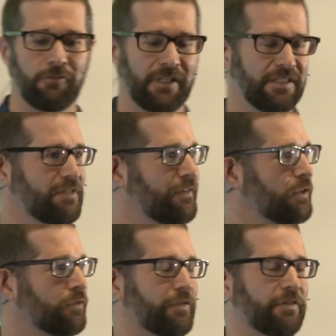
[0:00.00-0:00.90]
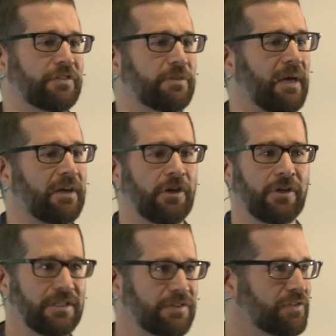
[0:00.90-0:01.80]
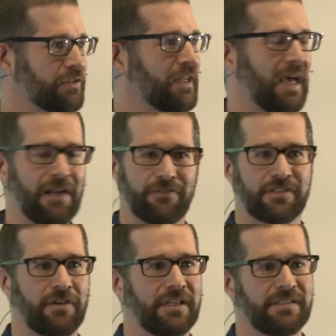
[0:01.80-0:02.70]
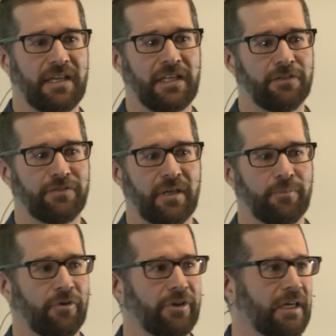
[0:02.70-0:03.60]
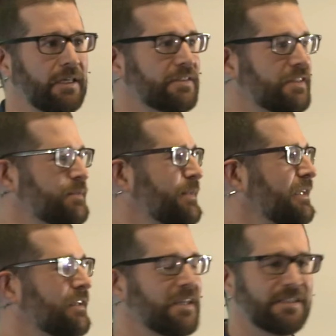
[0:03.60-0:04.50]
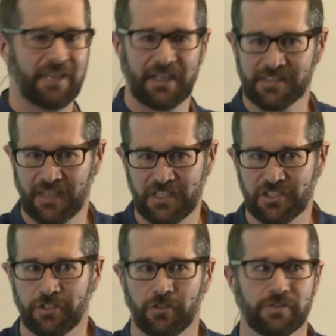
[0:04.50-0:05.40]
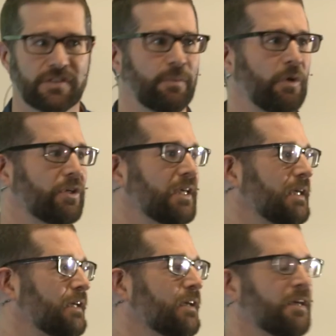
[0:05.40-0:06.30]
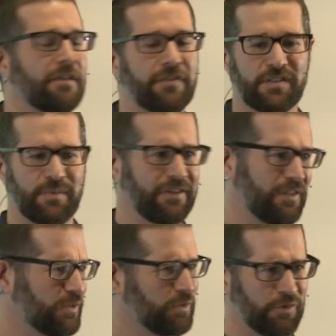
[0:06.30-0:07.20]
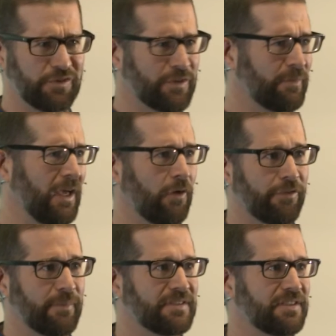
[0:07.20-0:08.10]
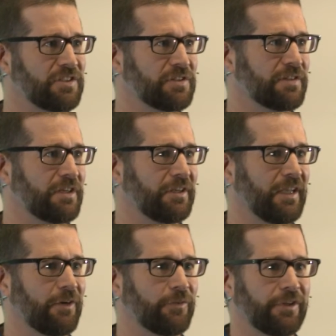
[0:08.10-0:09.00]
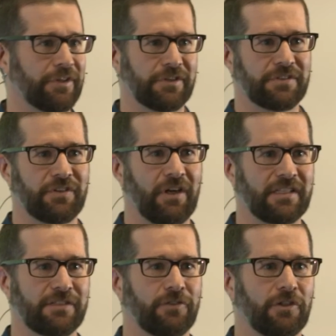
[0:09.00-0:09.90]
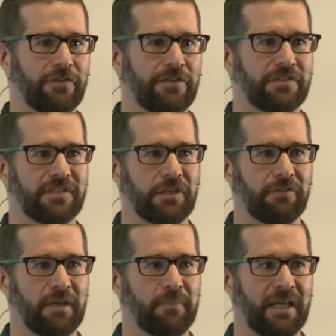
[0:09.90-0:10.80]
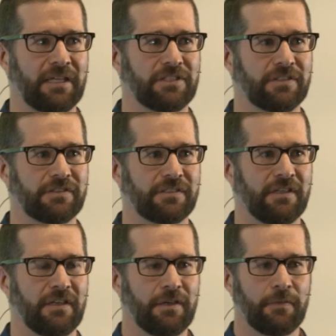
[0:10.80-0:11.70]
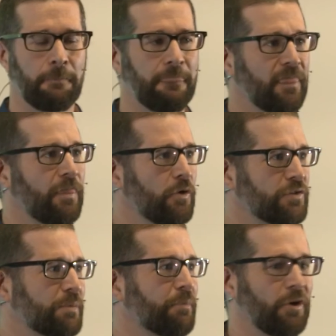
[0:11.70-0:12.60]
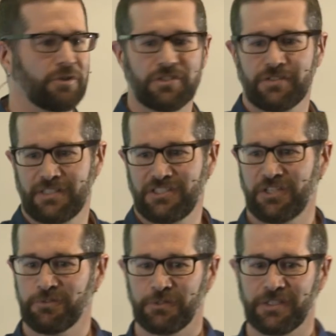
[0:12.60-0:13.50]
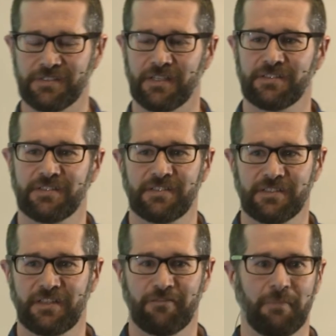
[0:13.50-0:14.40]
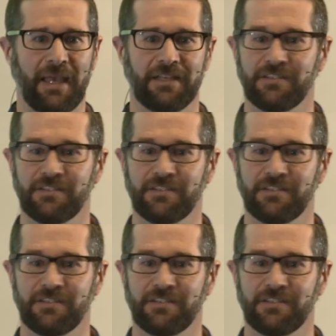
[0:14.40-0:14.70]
really difficult for tobacco industry to advertise any of their products. There's been taxation on smoking. There's been those gruesome health messages that are now on the sides of all of the cigarette packages. Those approaches, the general consensus is they've made a